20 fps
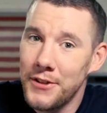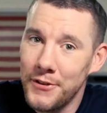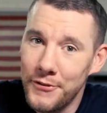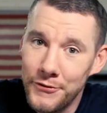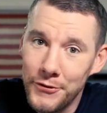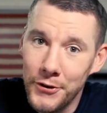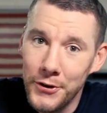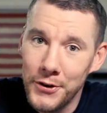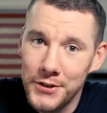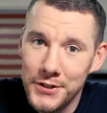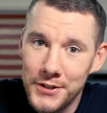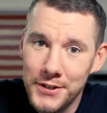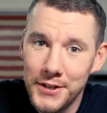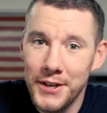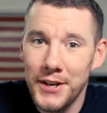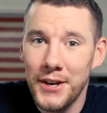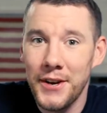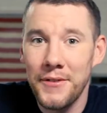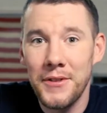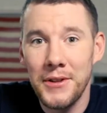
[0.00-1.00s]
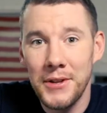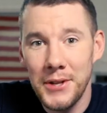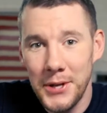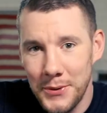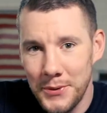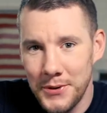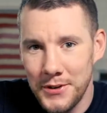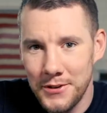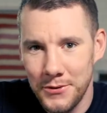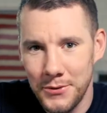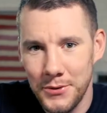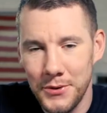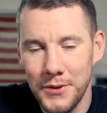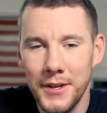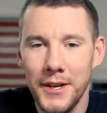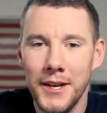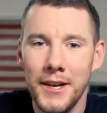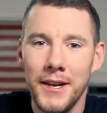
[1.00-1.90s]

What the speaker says: first of the liquid-cooled.